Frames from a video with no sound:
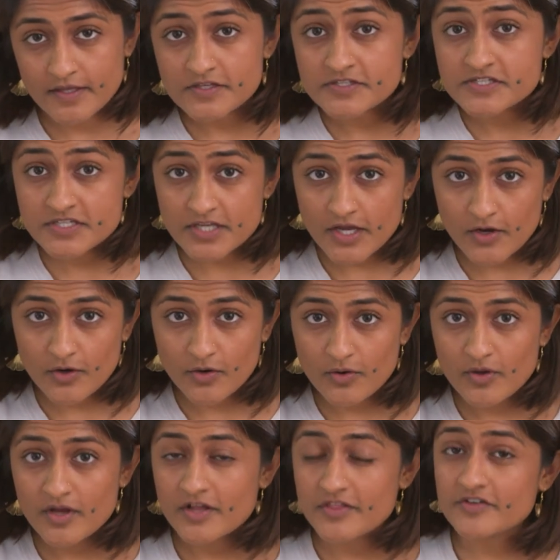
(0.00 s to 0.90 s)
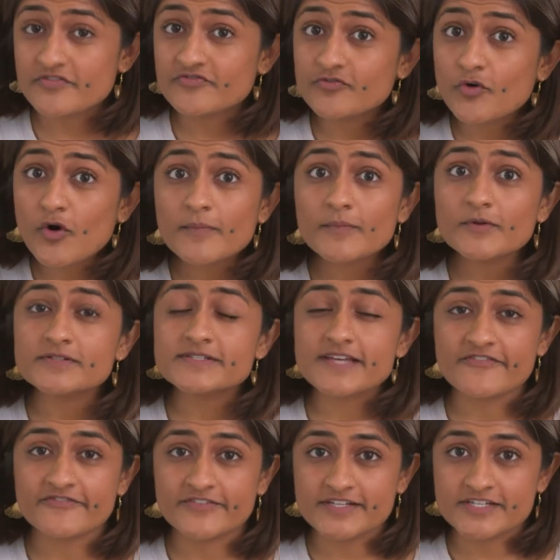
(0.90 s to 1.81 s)
So, the formal
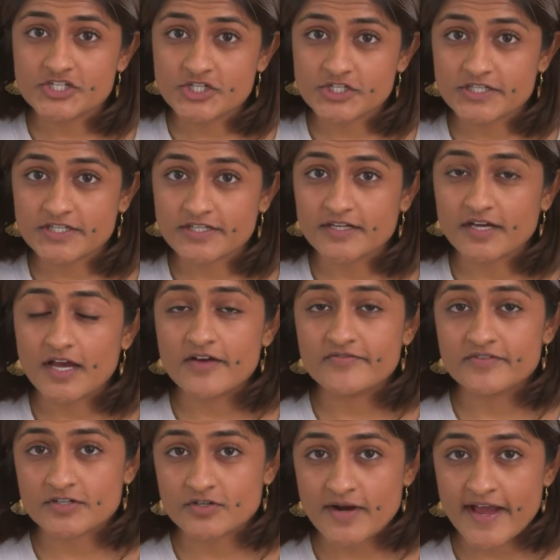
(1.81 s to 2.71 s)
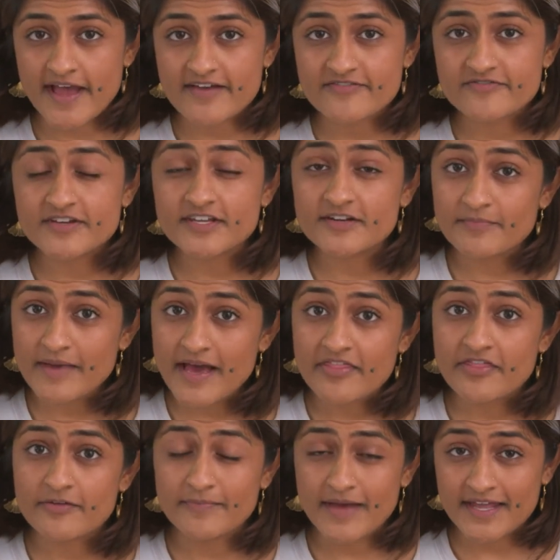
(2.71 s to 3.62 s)
definition of a graph in
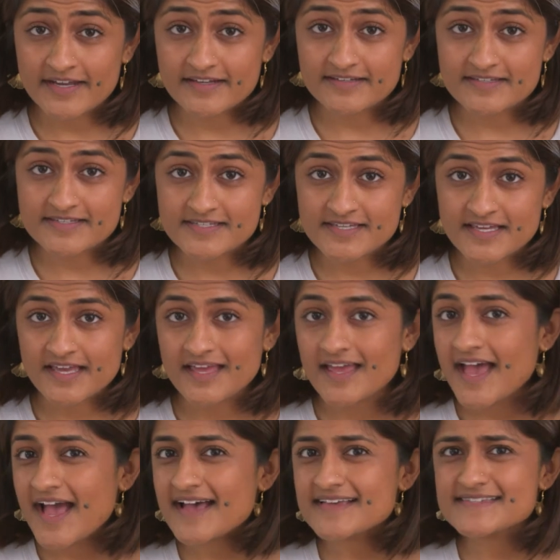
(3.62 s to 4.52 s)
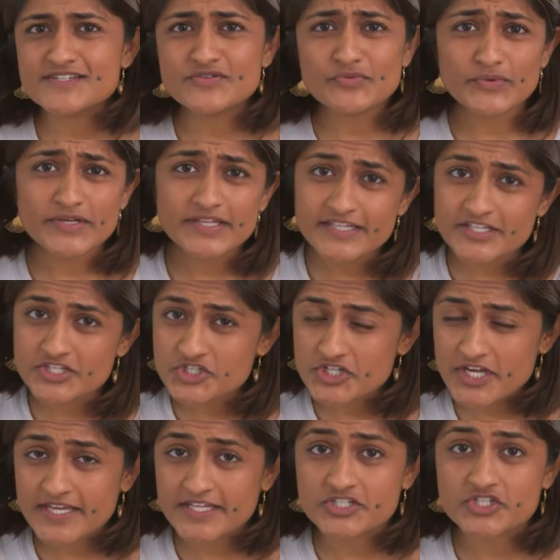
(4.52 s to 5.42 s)
mathematics hasn't really
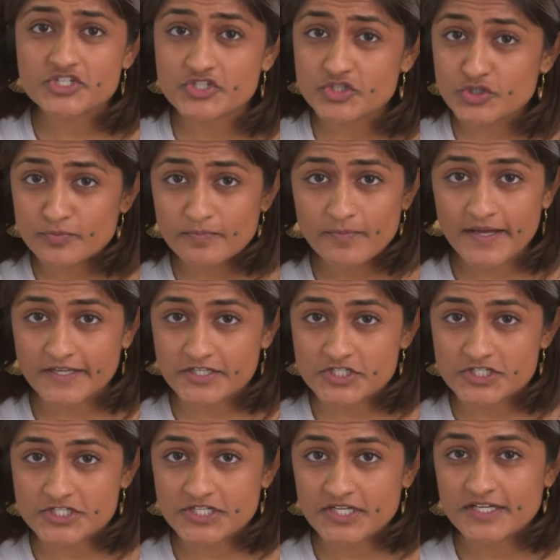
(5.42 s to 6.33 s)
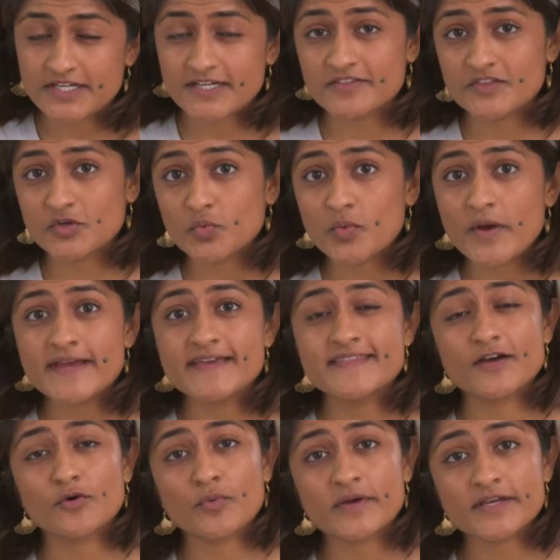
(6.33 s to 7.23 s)
changed too much in the way
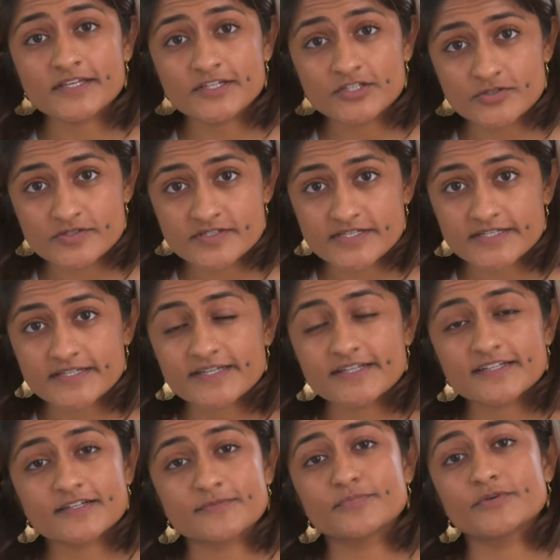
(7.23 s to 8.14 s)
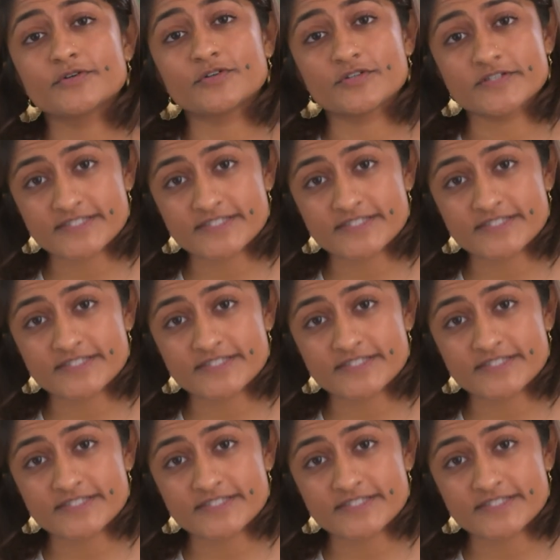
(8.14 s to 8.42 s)
that we use it in computer